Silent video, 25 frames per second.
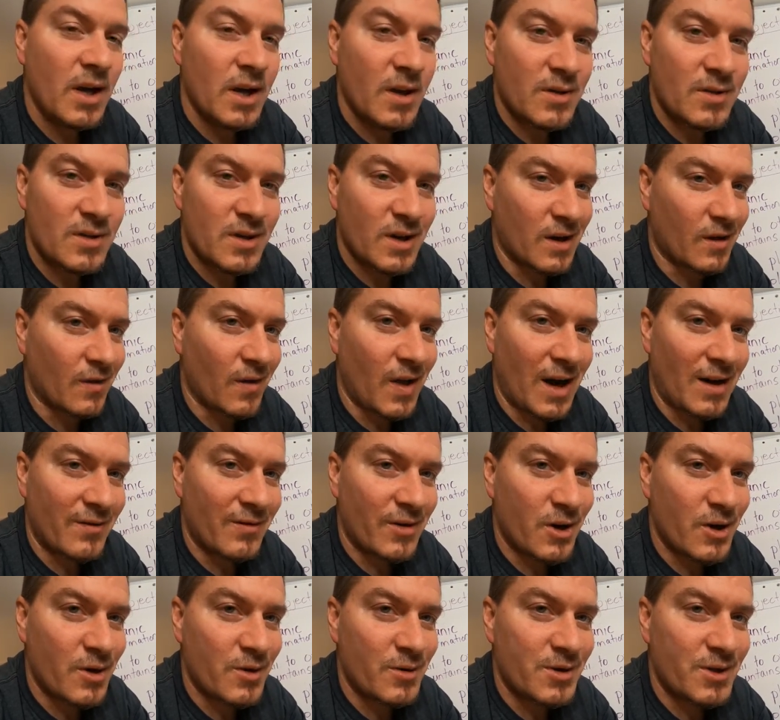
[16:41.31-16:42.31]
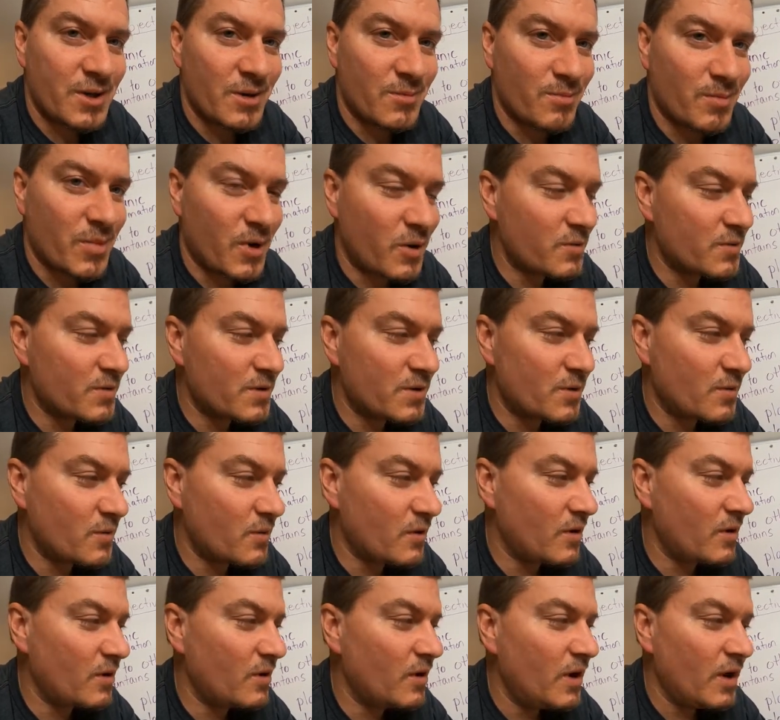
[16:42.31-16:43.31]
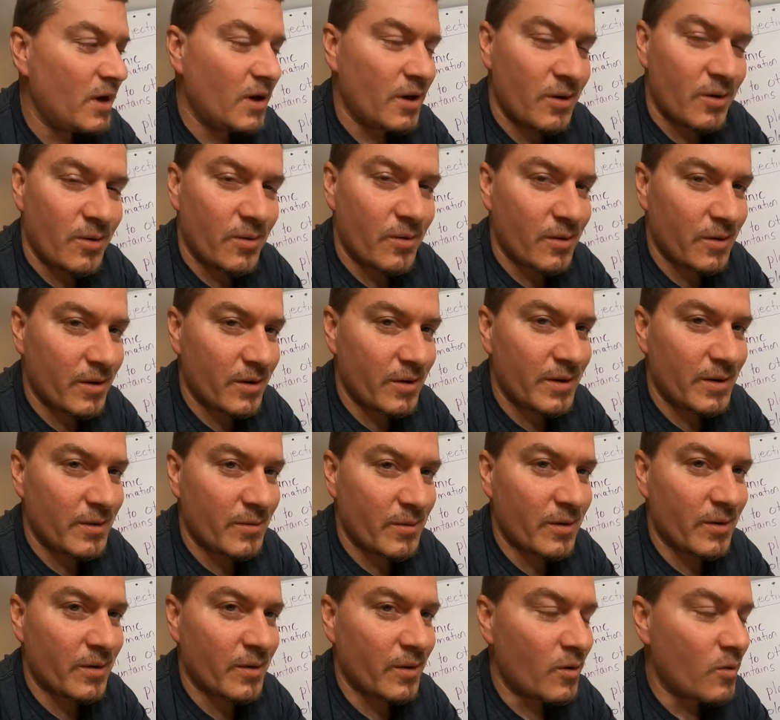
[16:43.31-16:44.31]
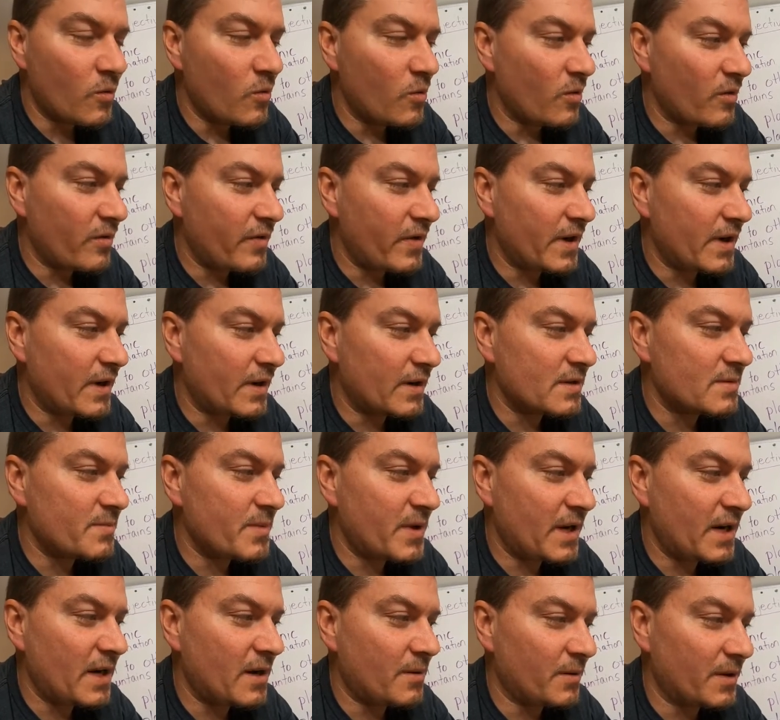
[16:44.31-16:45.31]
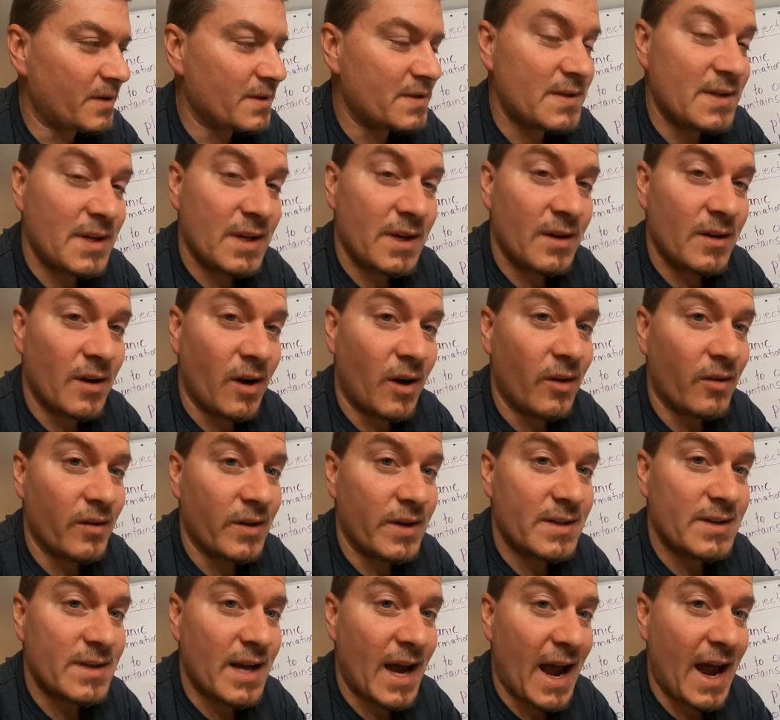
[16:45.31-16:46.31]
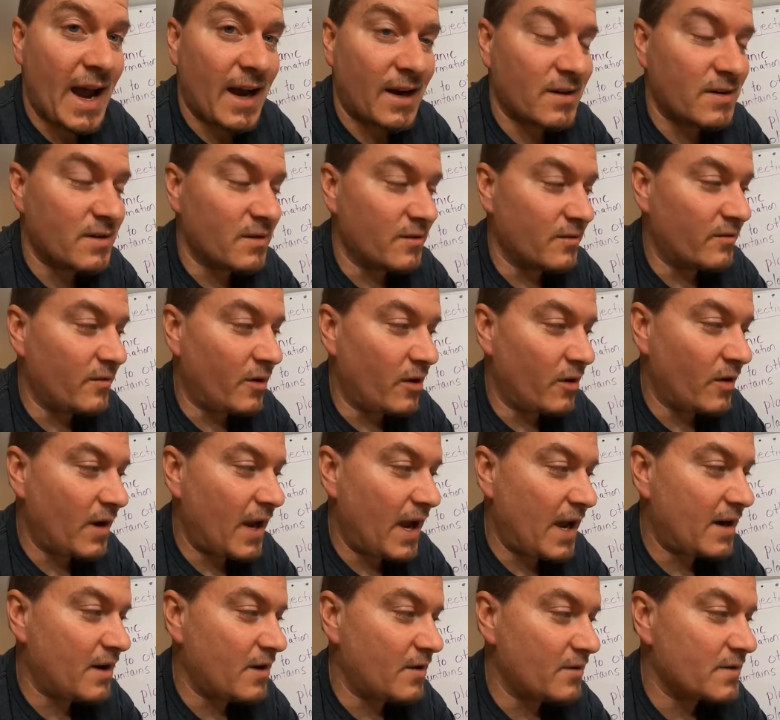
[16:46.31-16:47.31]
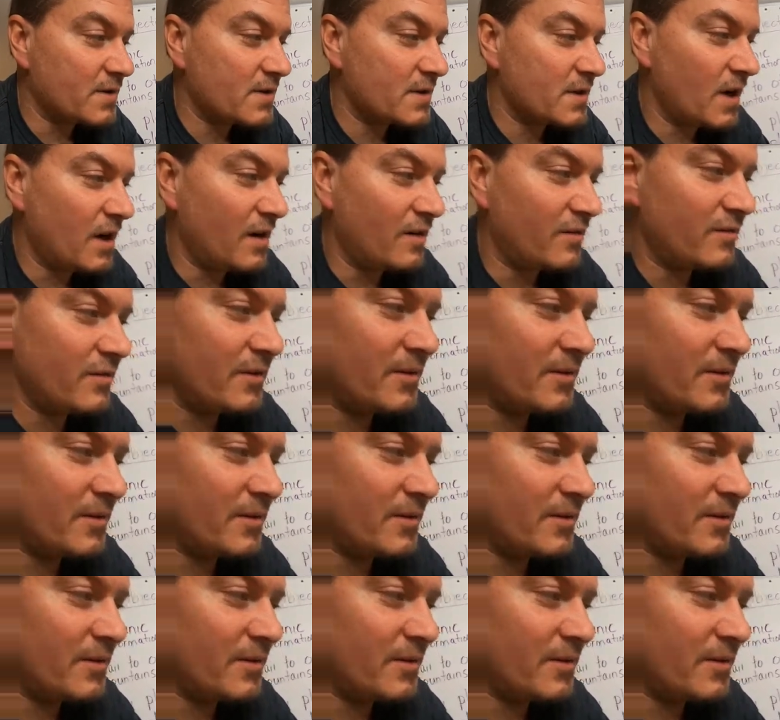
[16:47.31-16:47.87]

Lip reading: Took a lava ocean boat tour. Really, really cool things, being able to see all this active volcano stuff.